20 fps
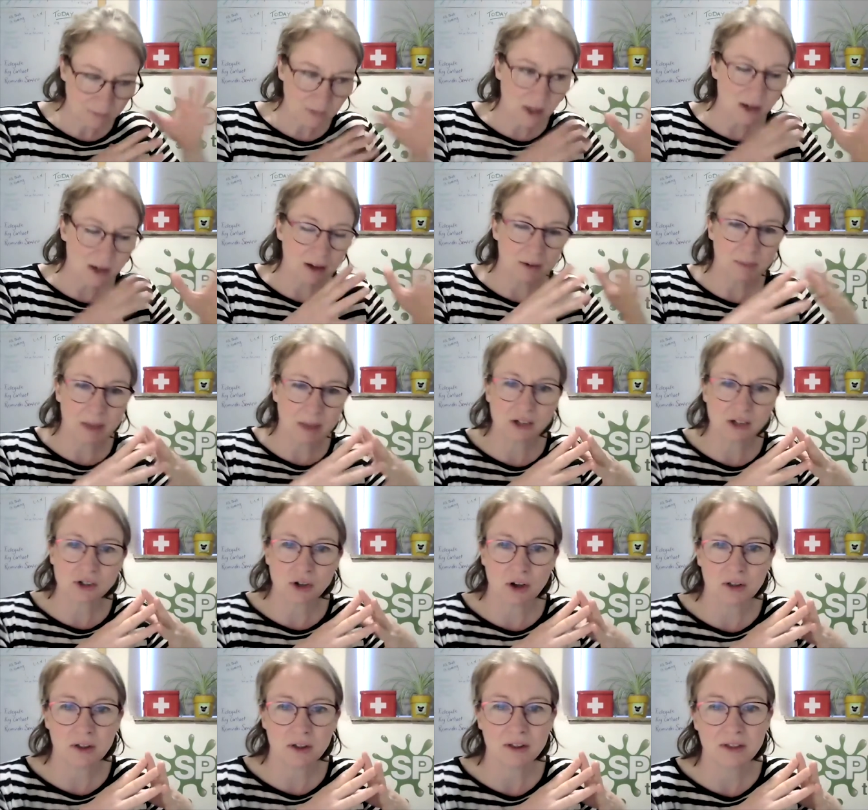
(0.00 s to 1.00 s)
and make
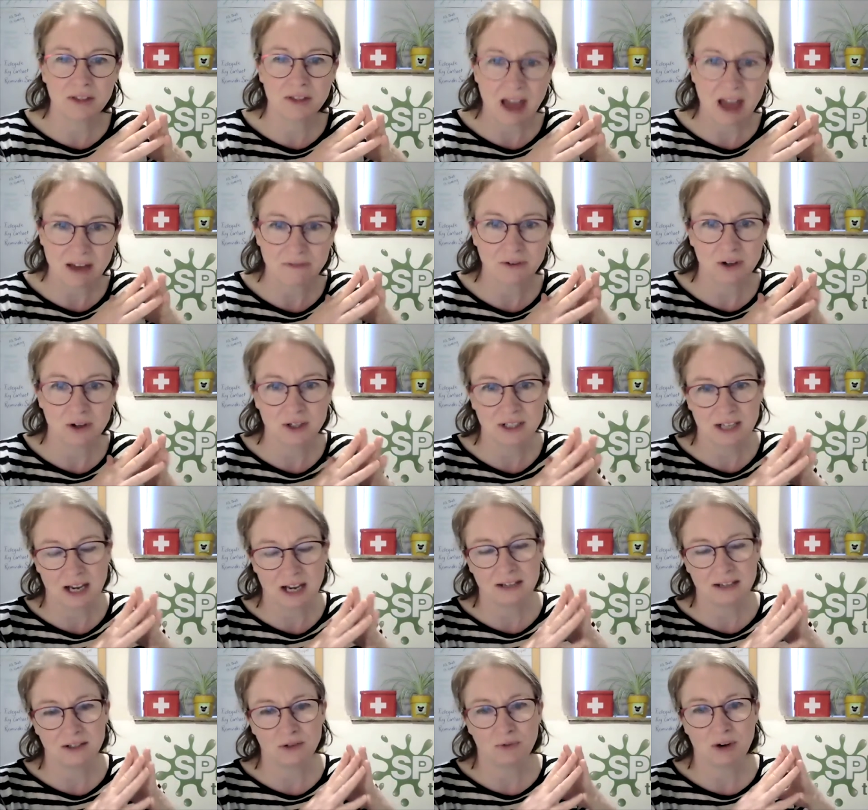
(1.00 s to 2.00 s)
sure that their first
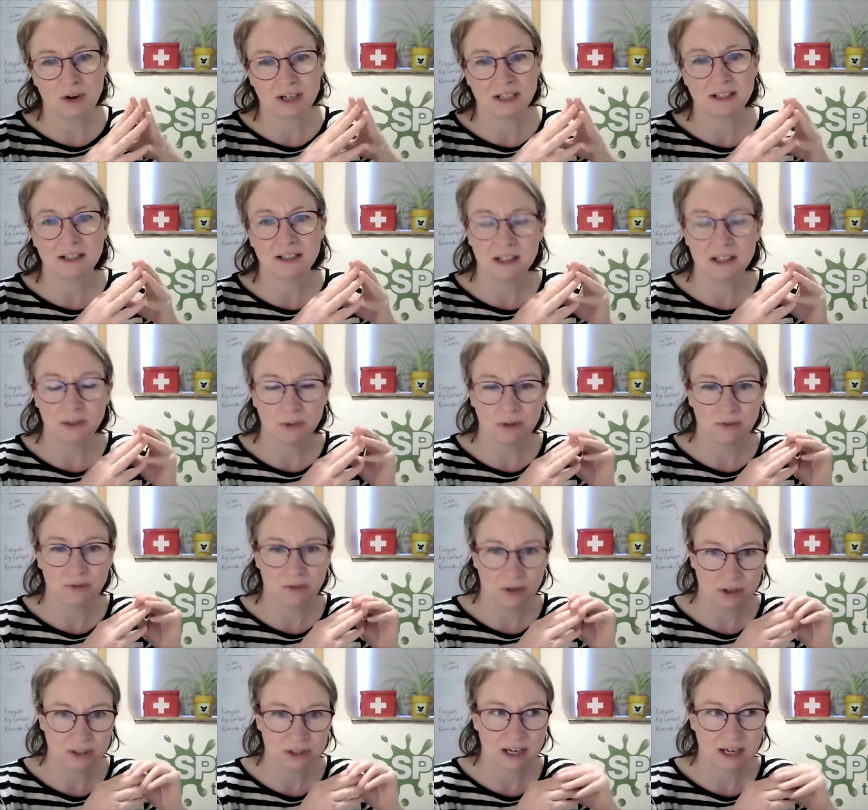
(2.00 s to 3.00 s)
aiders are ready to deal with
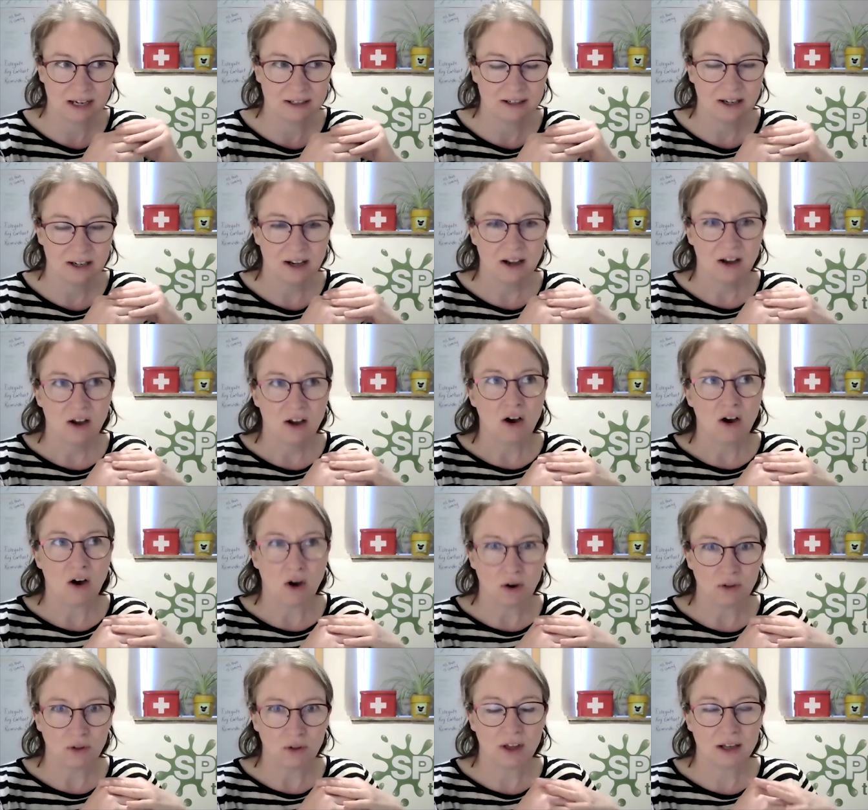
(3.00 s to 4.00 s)
first aid
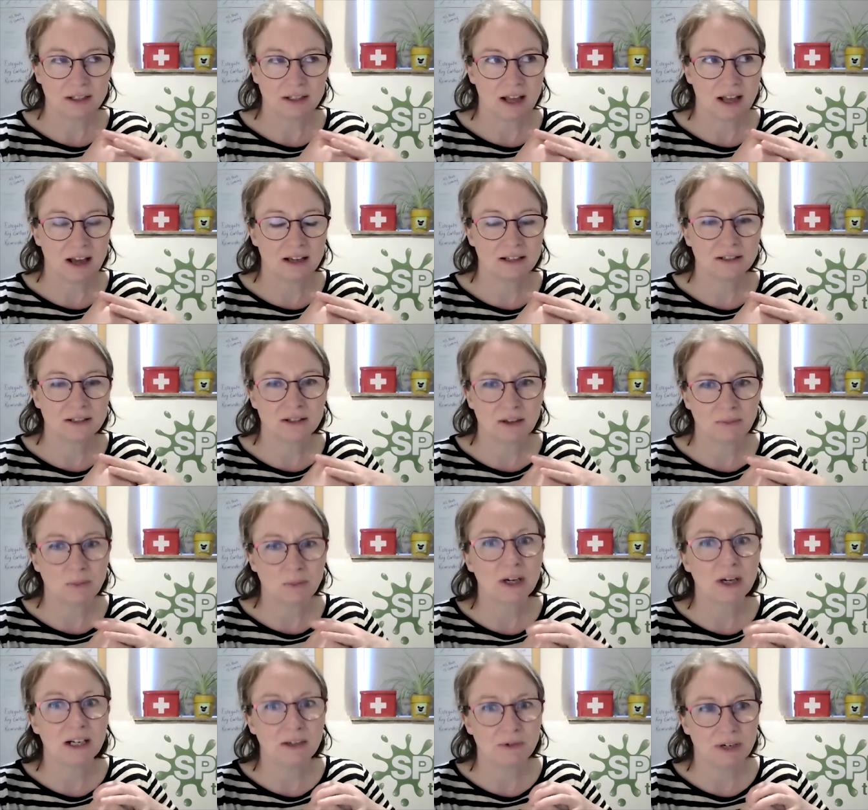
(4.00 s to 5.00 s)
on that site. And I'm
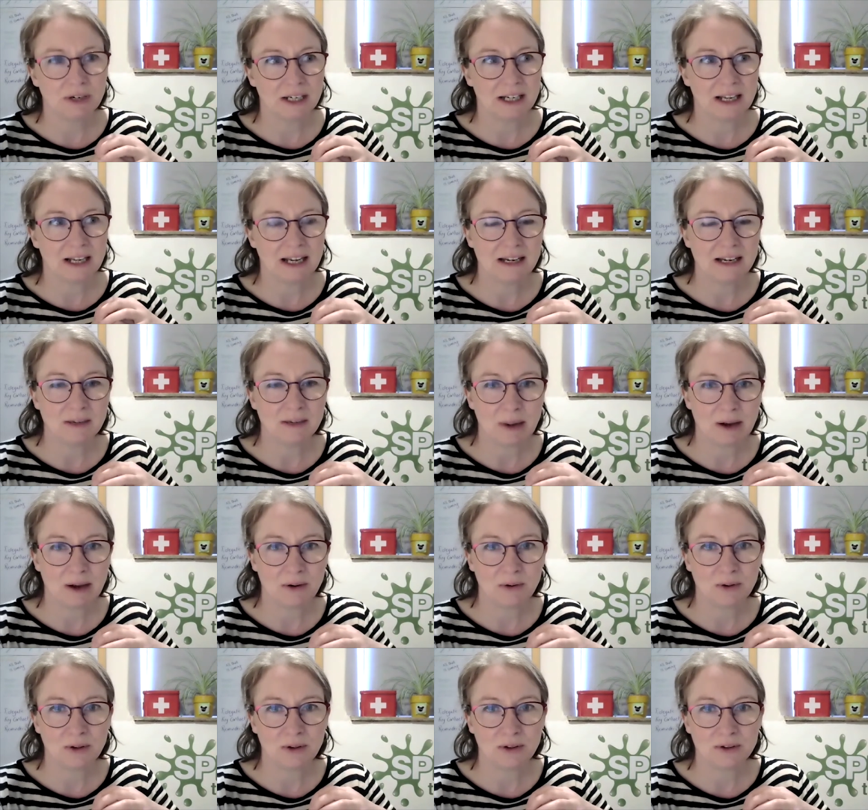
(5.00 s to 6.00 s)
really, really keen
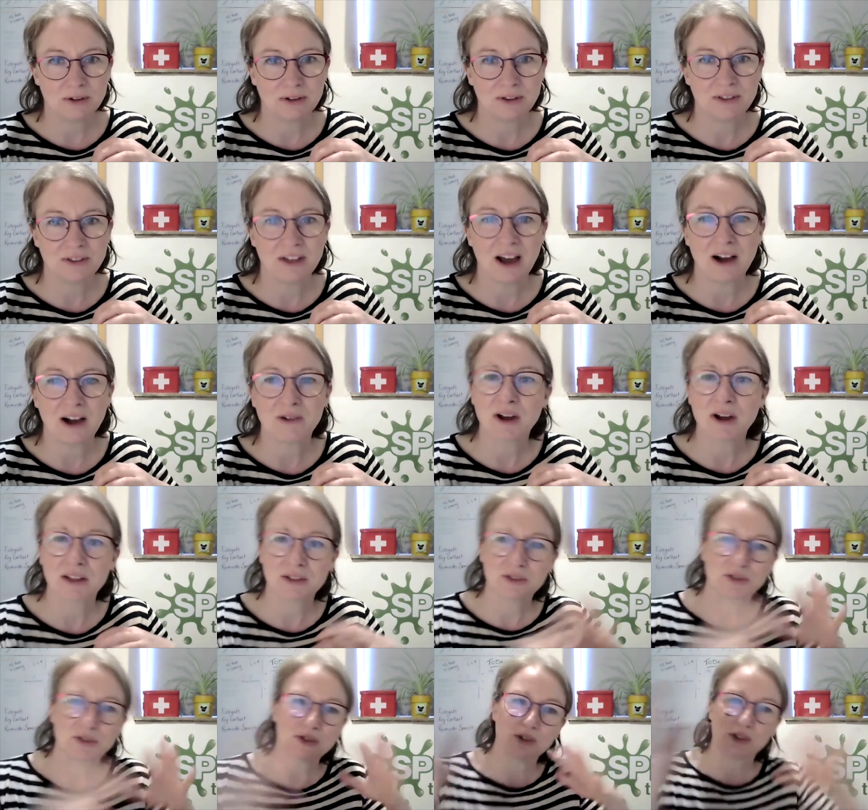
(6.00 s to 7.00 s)
about that,
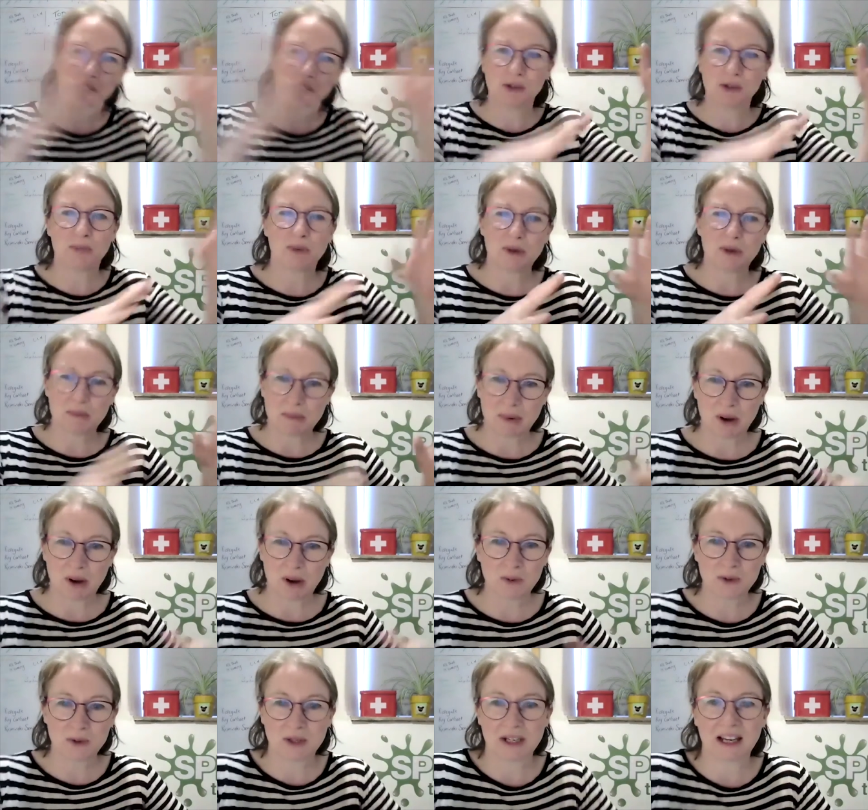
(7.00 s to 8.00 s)
rather than just
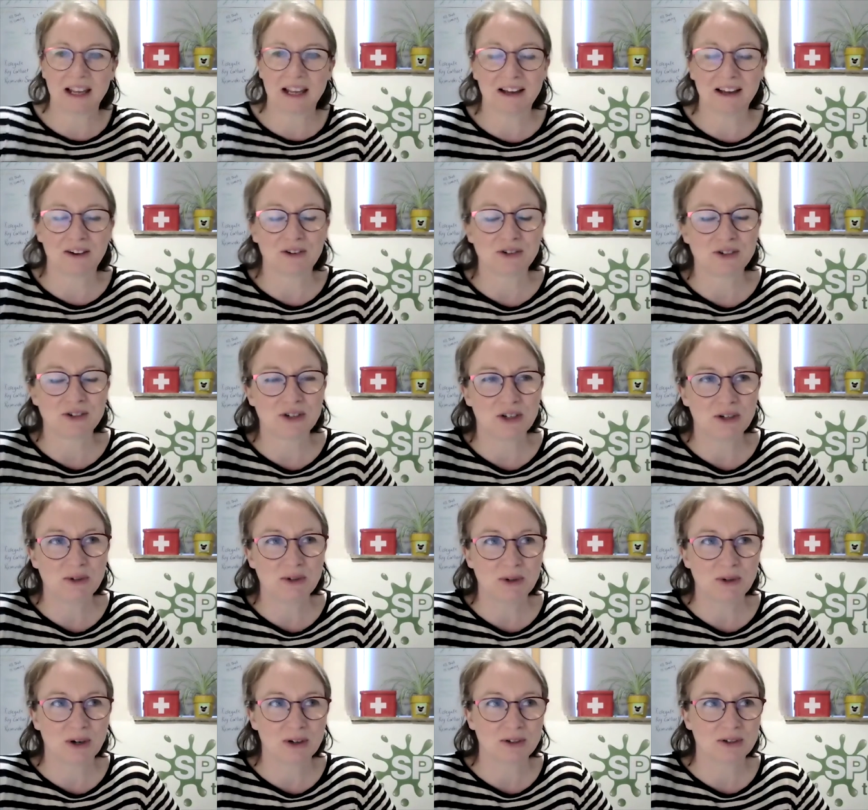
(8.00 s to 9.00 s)
superimposing it on
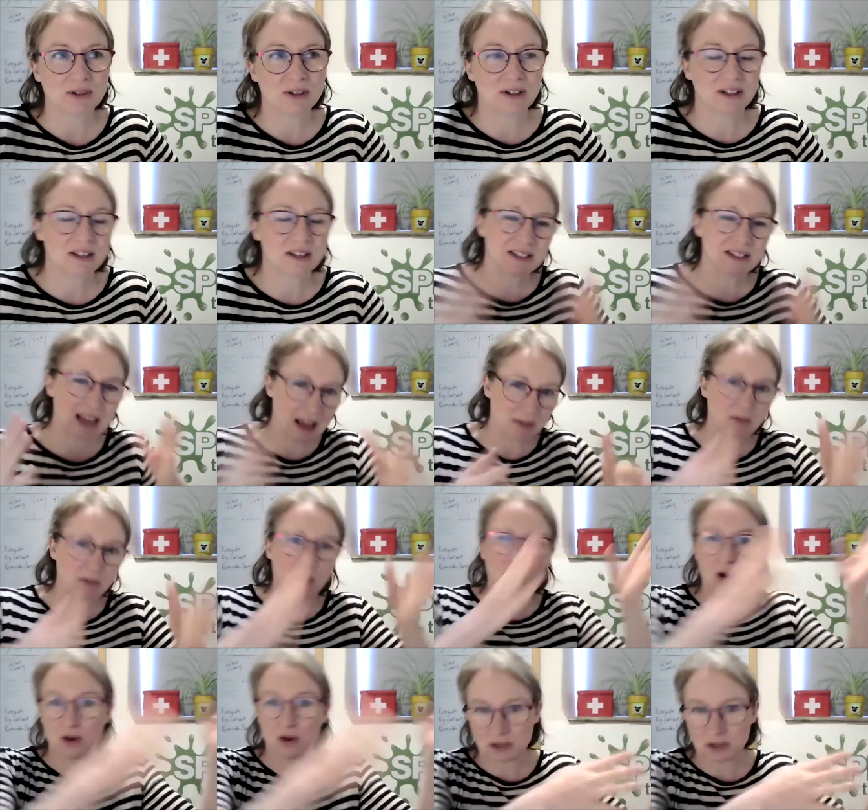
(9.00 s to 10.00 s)
the same
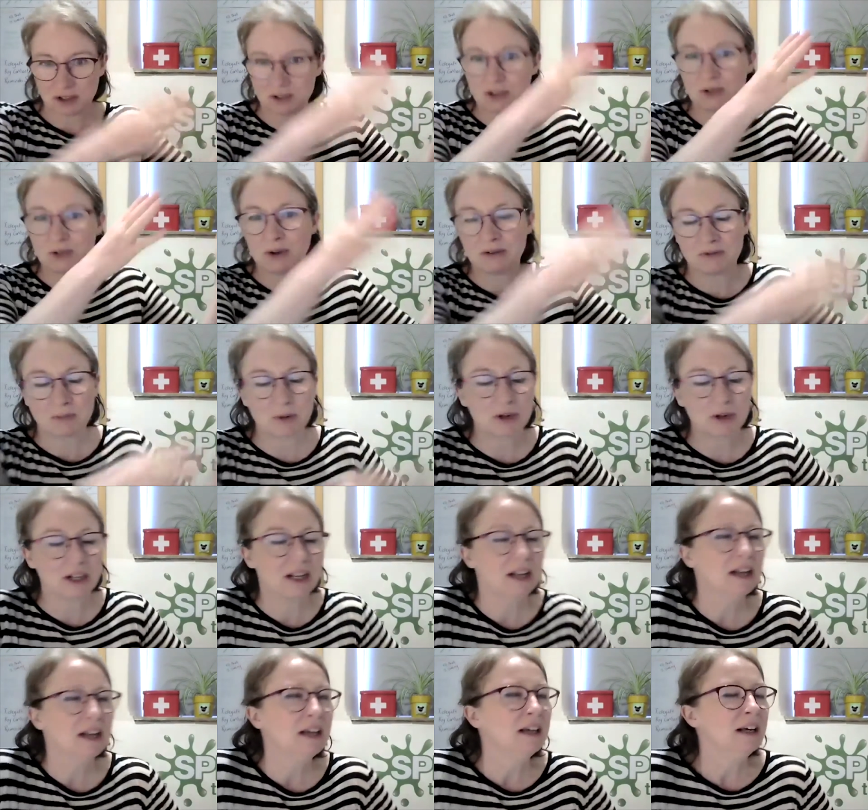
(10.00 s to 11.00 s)
course onto
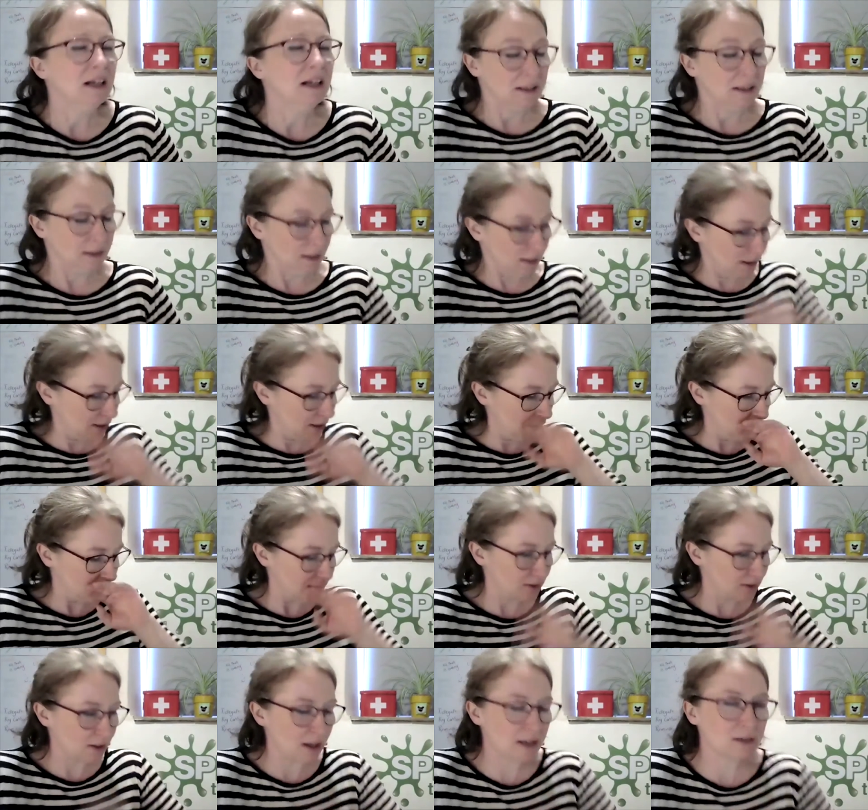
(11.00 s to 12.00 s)
everybody.
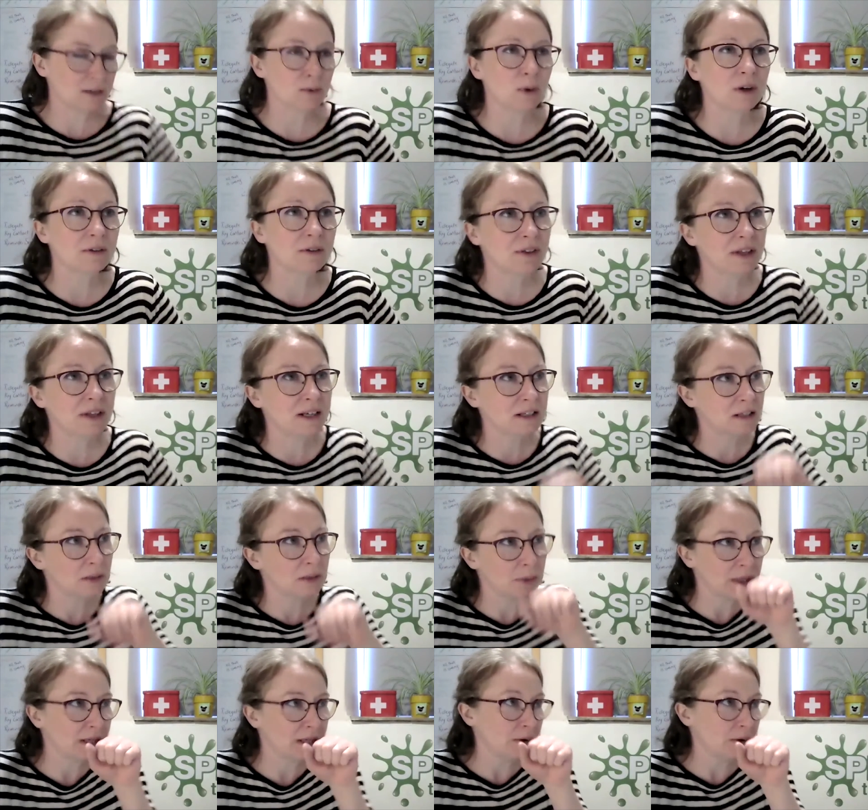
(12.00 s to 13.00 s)
So that's one of the things that
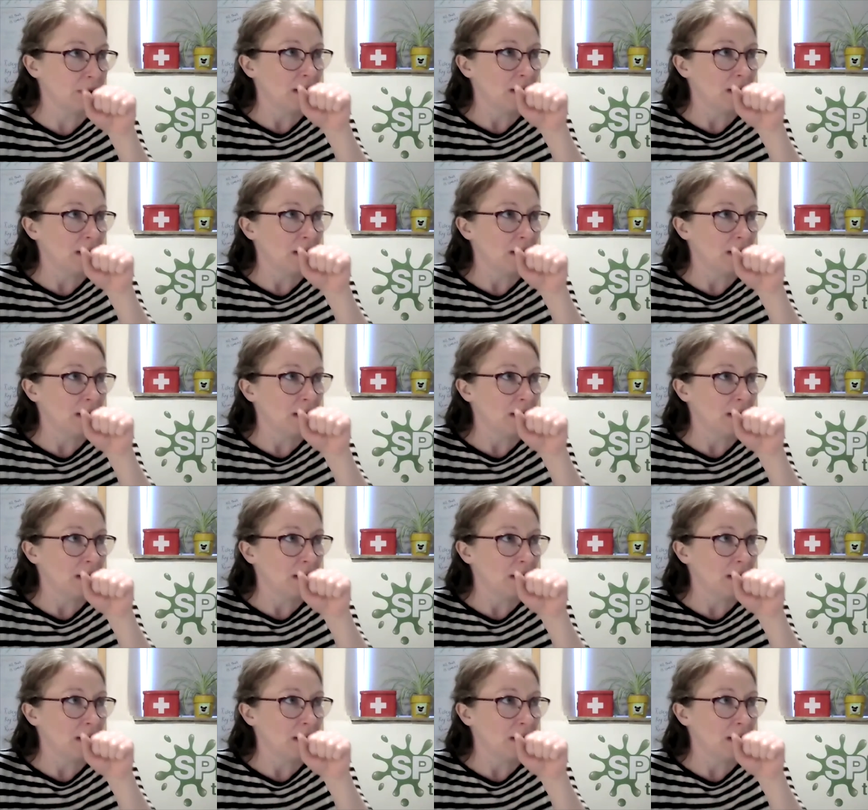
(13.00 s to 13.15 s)
we do.